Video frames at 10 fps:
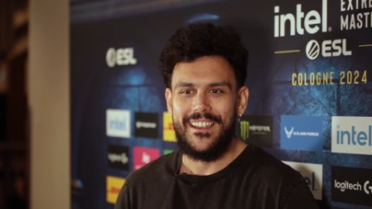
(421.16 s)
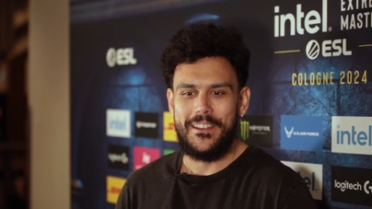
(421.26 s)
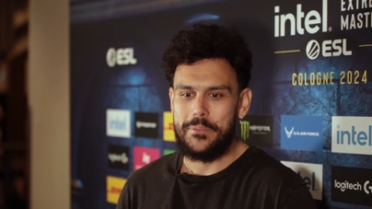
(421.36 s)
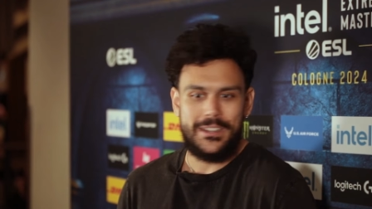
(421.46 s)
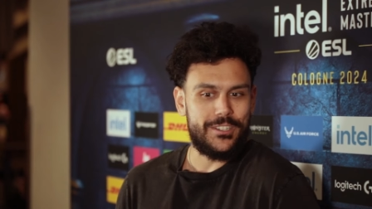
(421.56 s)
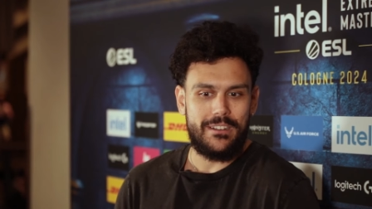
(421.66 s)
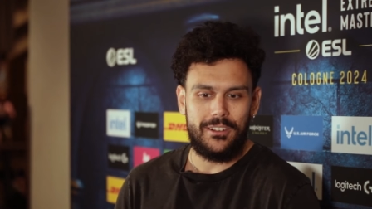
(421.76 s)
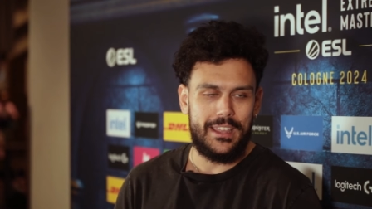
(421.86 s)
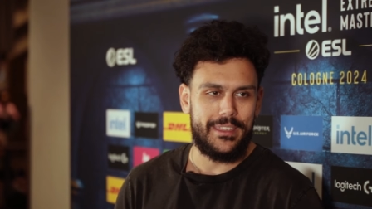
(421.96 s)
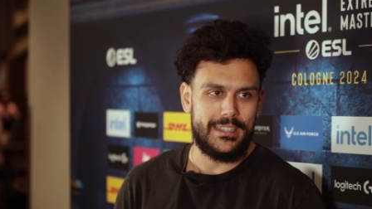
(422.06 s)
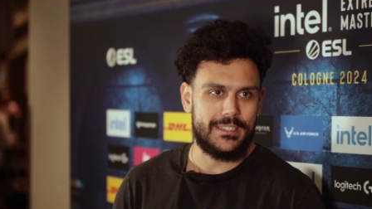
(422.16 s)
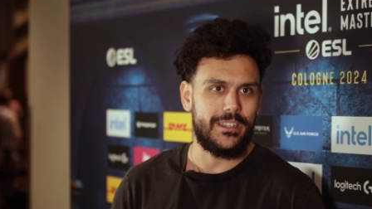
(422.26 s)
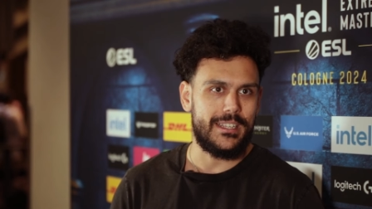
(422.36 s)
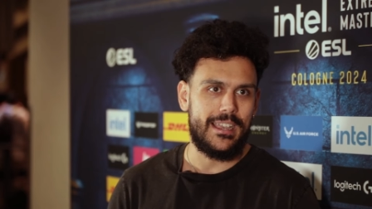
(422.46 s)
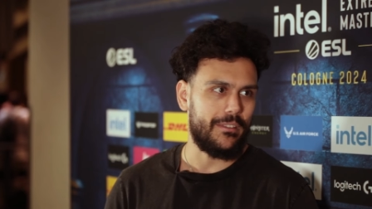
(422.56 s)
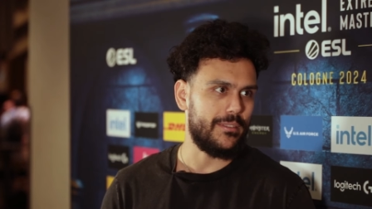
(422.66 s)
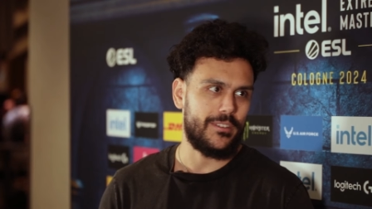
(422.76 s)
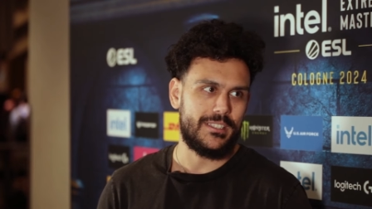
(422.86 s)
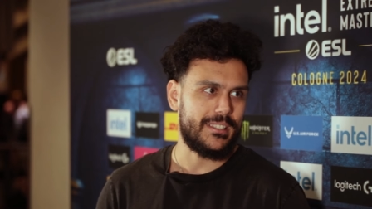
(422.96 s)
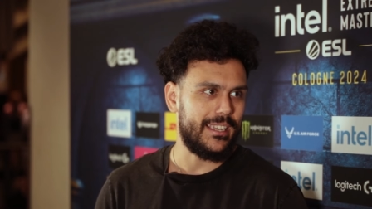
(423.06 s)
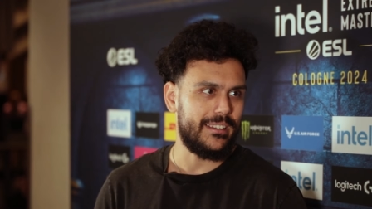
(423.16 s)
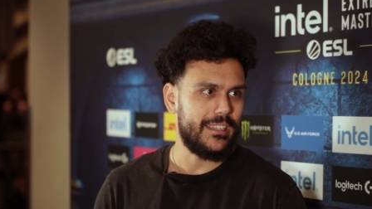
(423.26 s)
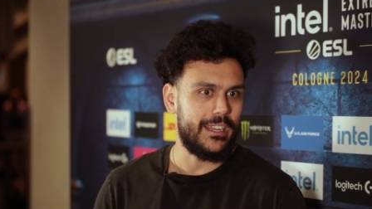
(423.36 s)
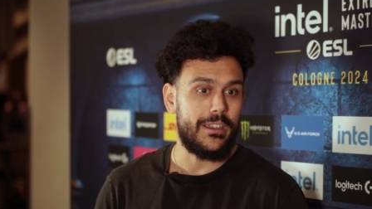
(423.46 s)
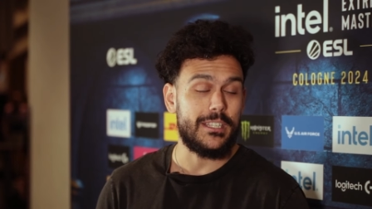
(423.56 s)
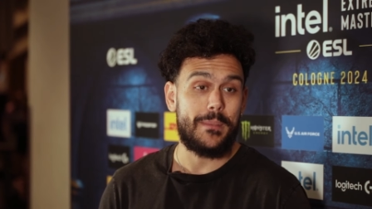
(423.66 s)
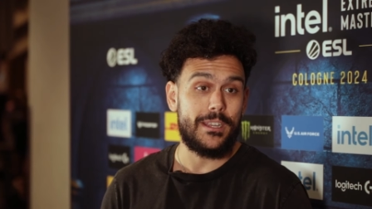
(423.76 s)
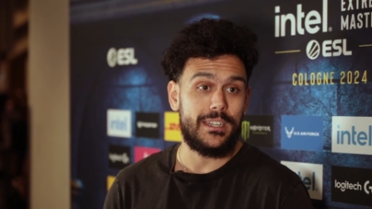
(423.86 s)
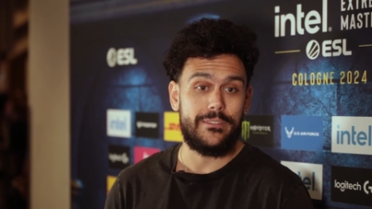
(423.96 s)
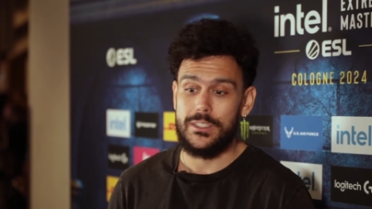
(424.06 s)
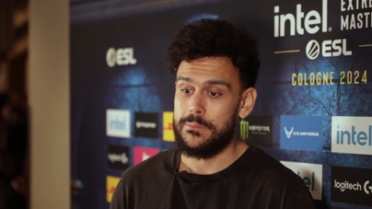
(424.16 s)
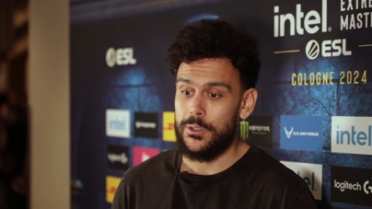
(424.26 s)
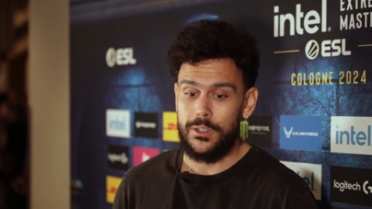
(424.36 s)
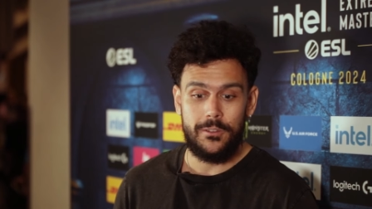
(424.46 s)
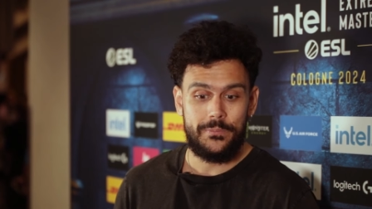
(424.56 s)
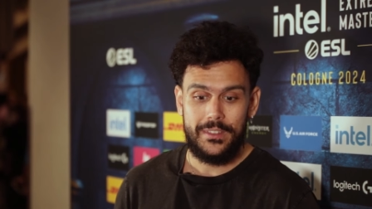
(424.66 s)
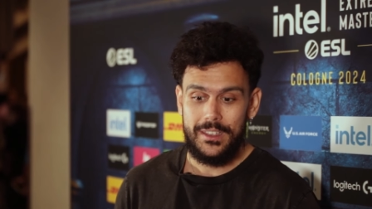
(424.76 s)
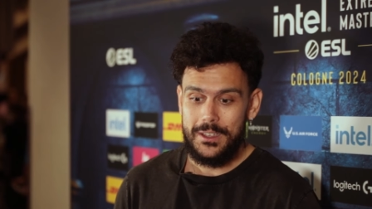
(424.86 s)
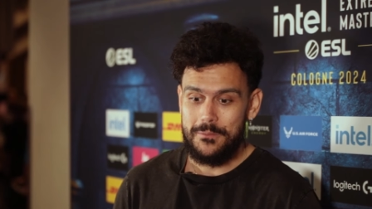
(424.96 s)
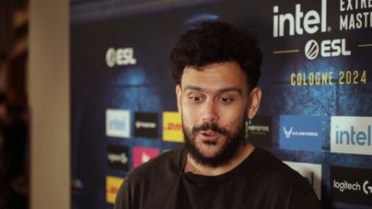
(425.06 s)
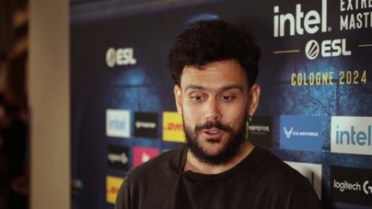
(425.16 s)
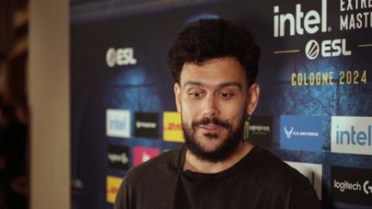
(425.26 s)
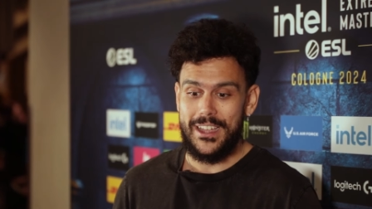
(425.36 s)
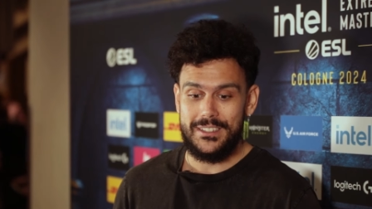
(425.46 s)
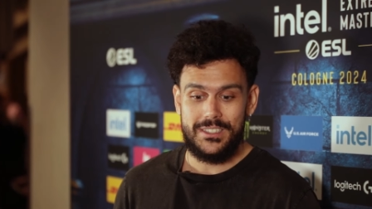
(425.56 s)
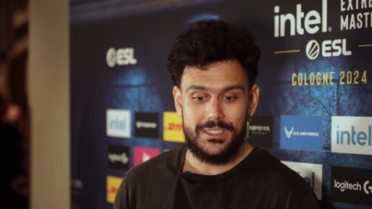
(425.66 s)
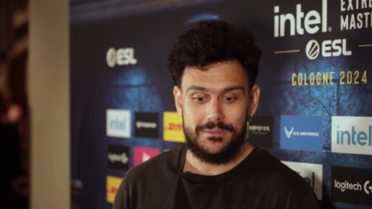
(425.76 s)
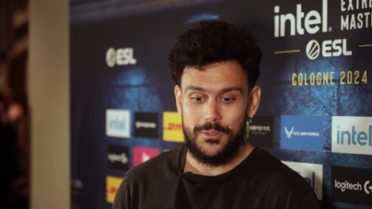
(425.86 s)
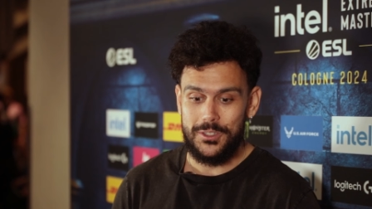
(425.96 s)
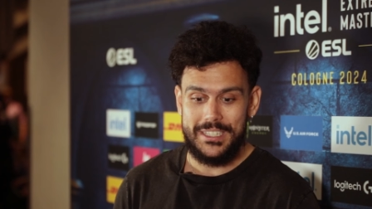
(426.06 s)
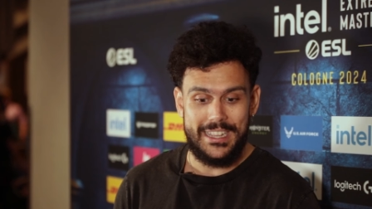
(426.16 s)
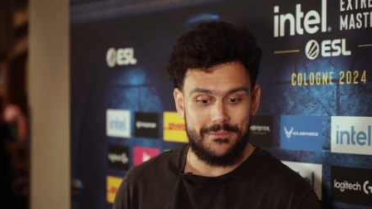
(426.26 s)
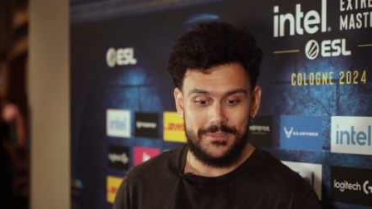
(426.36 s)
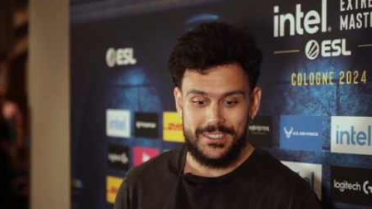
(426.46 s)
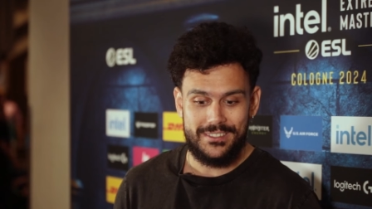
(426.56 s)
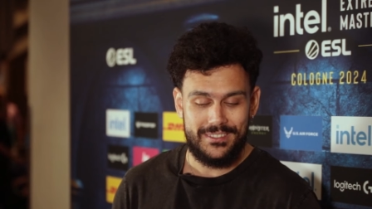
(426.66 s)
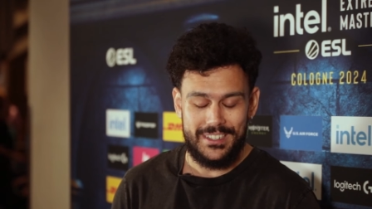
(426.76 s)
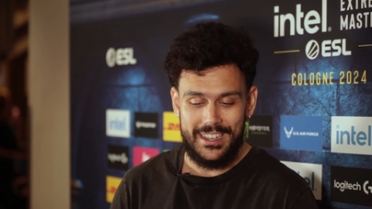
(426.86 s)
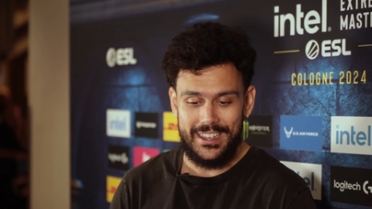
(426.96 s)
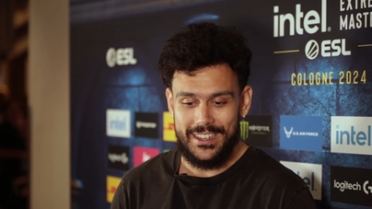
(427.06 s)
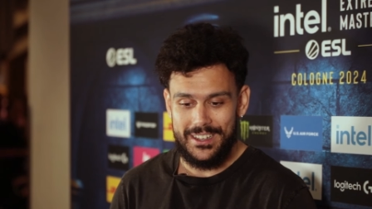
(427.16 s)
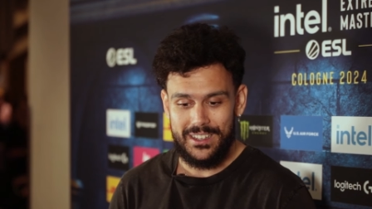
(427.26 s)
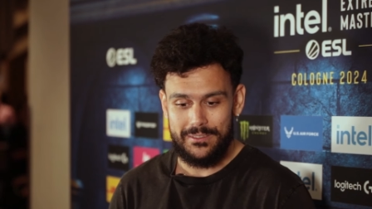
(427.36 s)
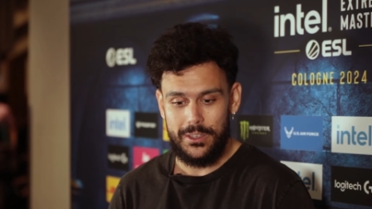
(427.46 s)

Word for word: Uh, but in general, I think it's good. It's healthy for the scene, you know, especially if there's more more events, more teams uh,